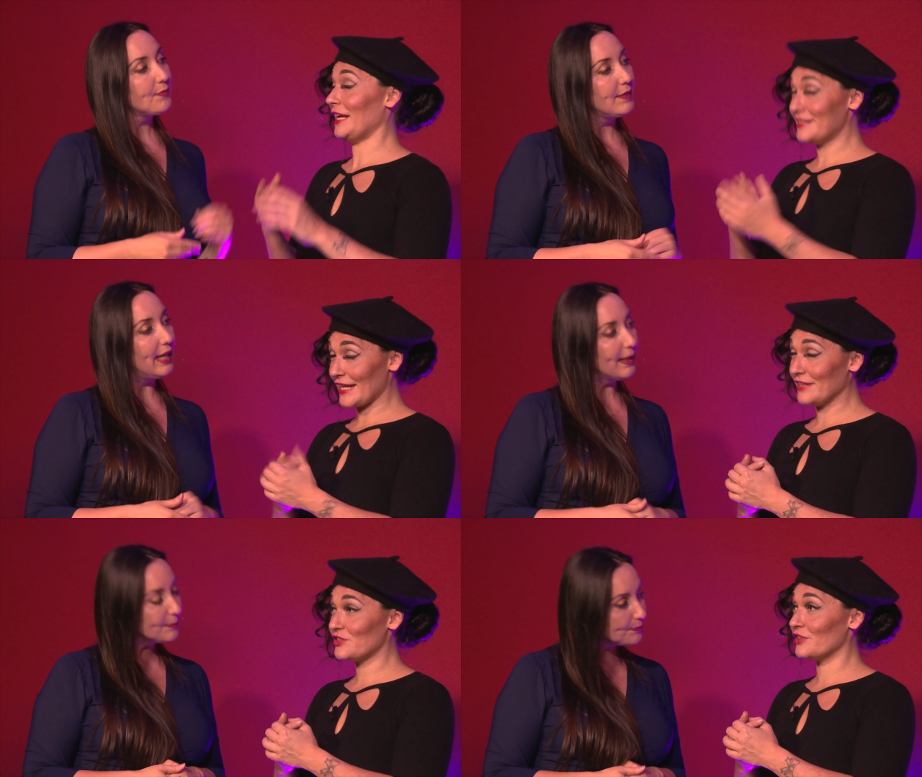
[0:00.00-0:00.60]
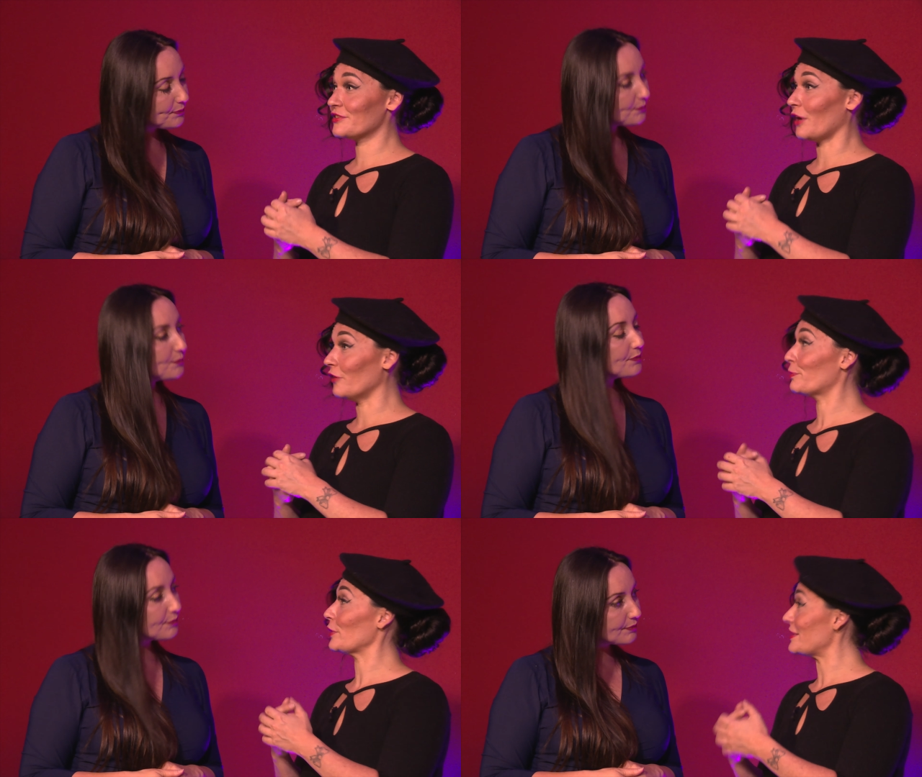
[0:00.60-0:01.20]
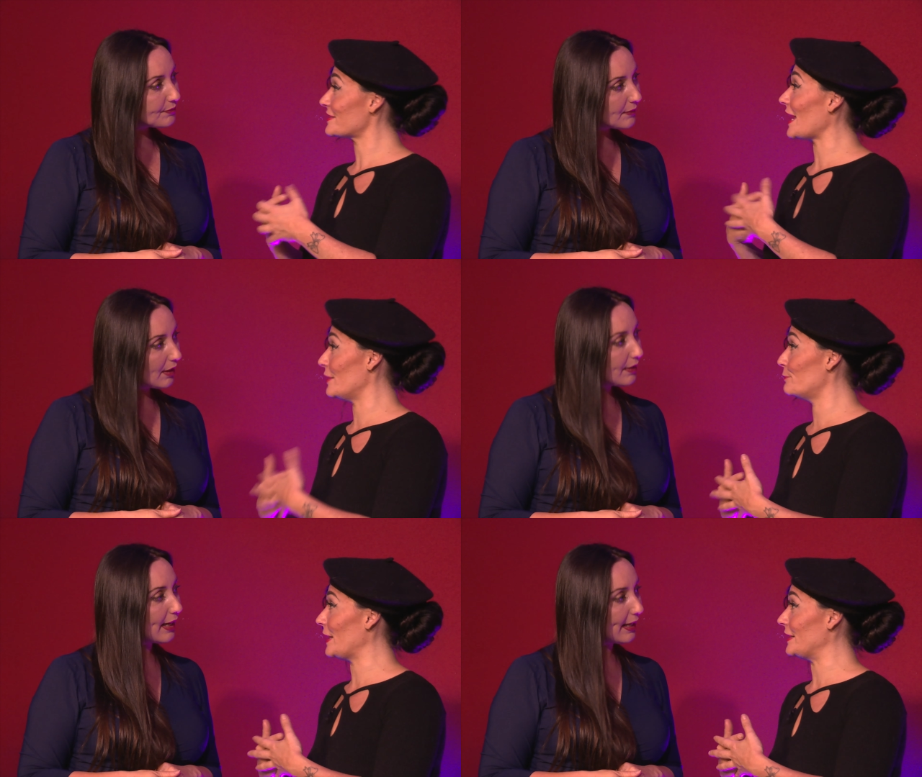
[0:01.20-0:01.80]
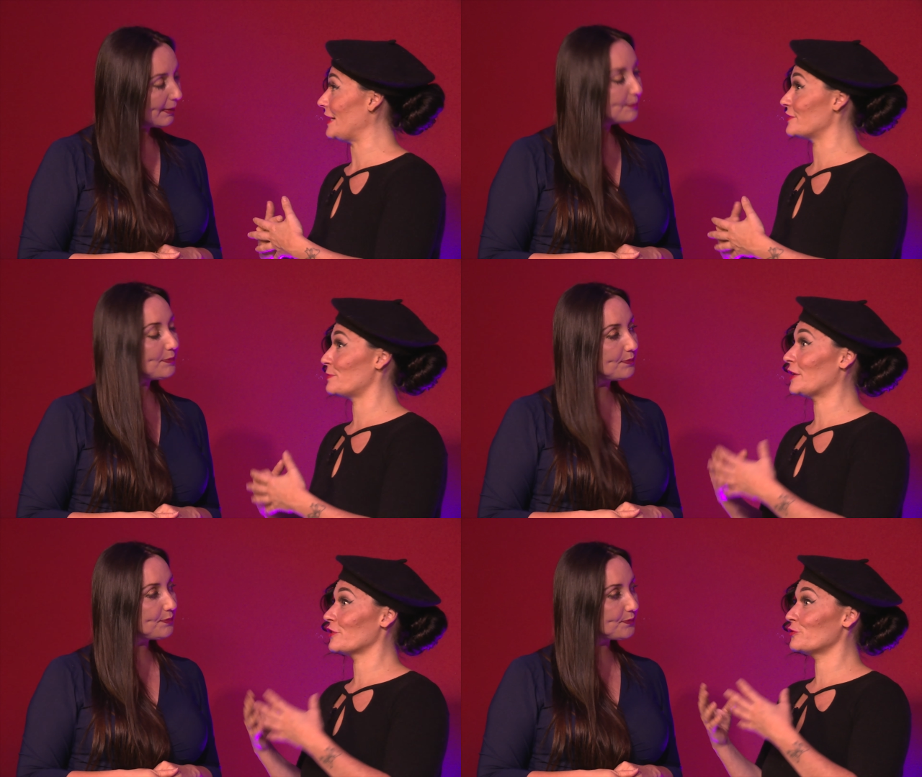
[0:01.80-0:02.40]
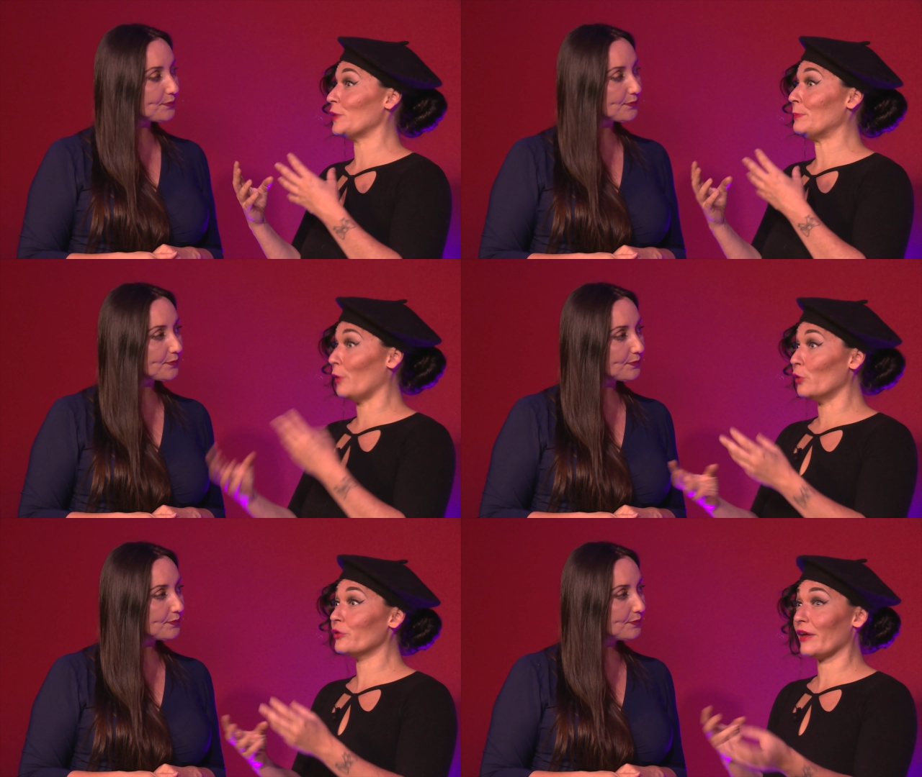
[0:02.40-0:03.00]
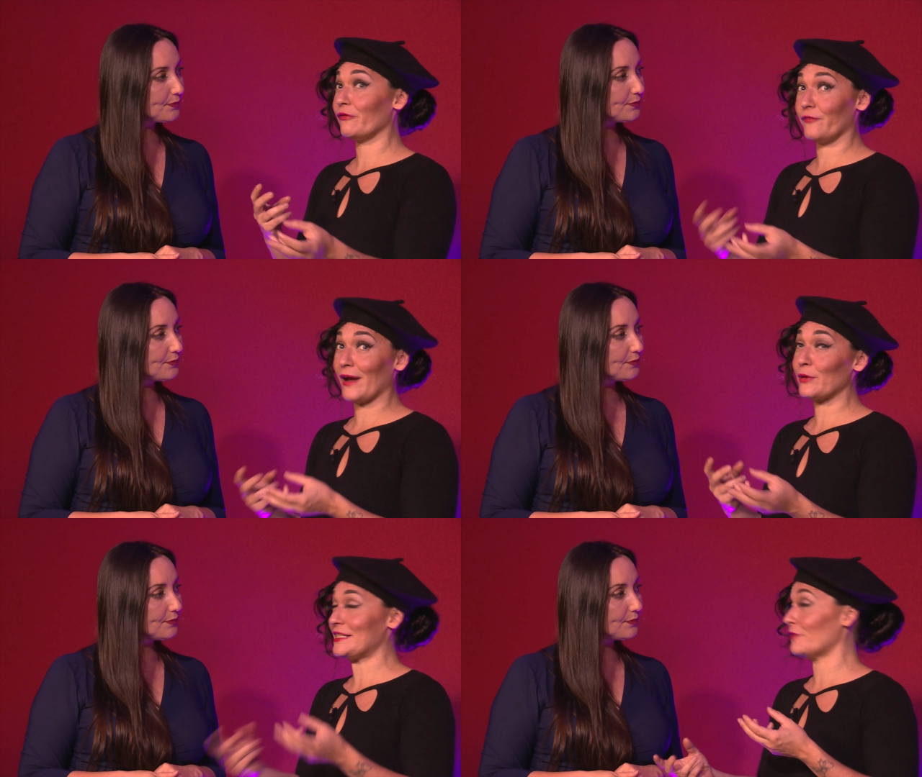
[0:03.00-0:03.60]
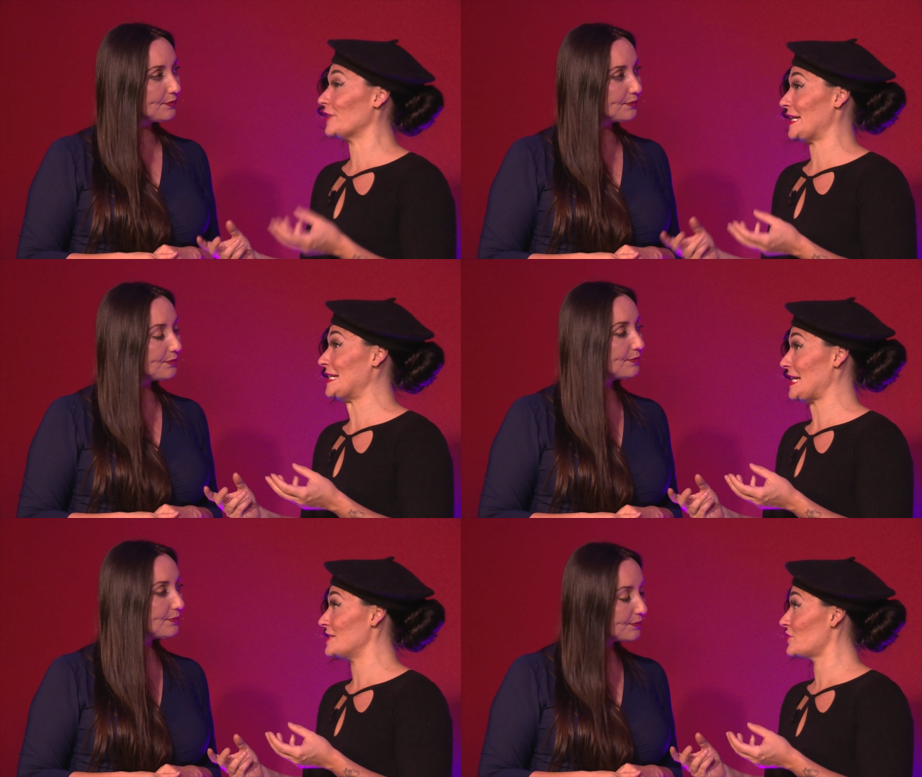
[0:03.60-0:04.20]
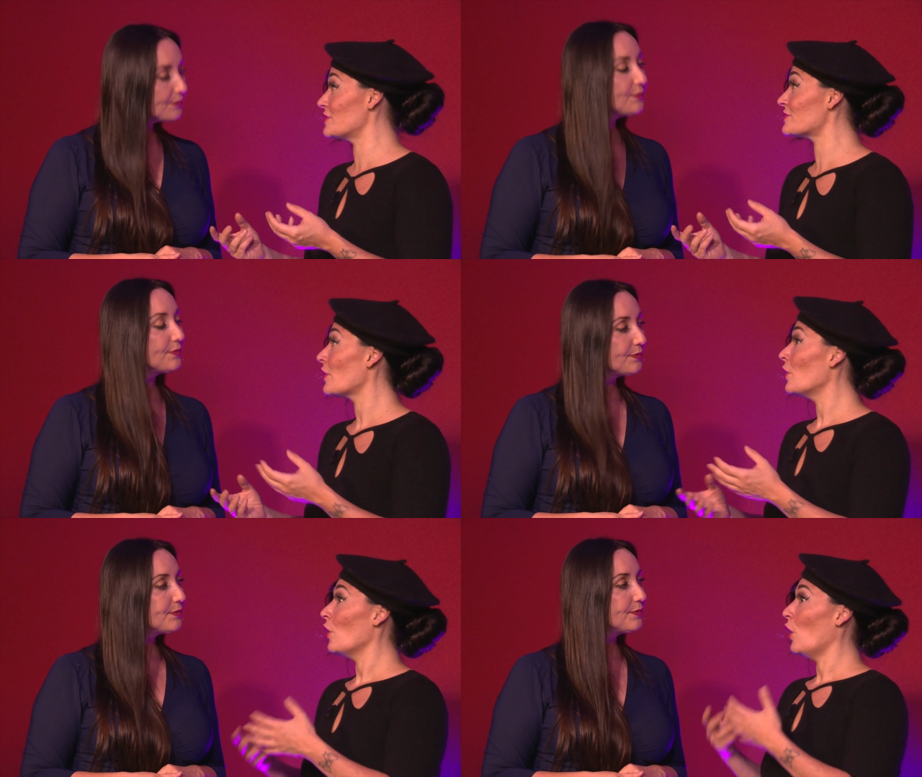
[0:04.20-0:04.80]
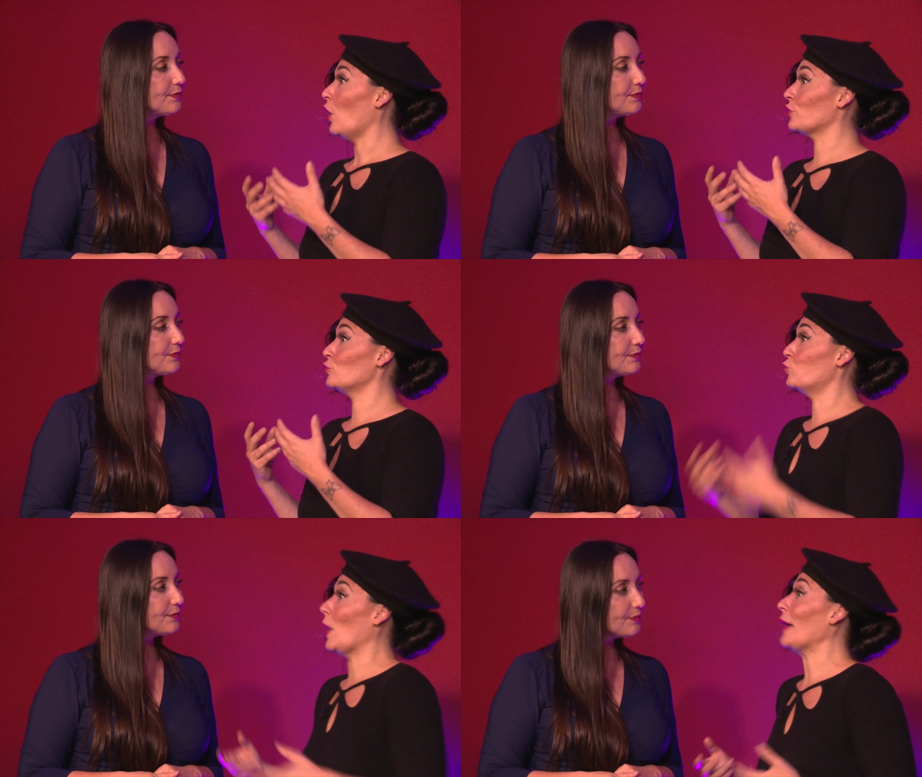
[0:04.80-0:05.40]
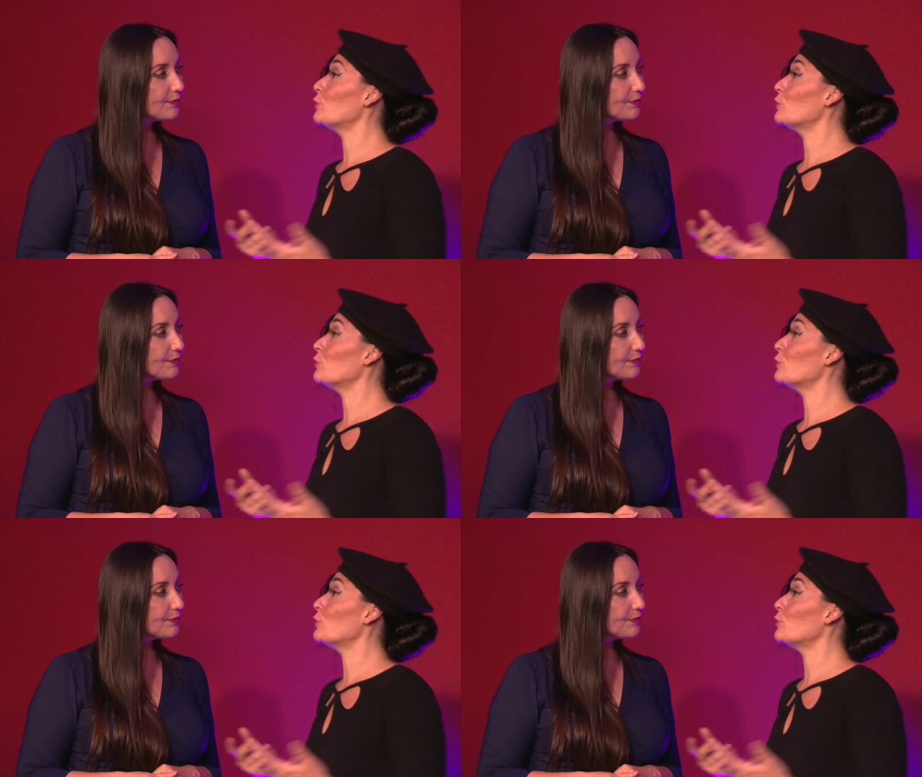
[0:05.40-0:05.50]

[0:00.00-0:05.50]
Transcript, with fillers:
Speaker 1: intentions of burlesque and belly dance because we both have very different intentions on why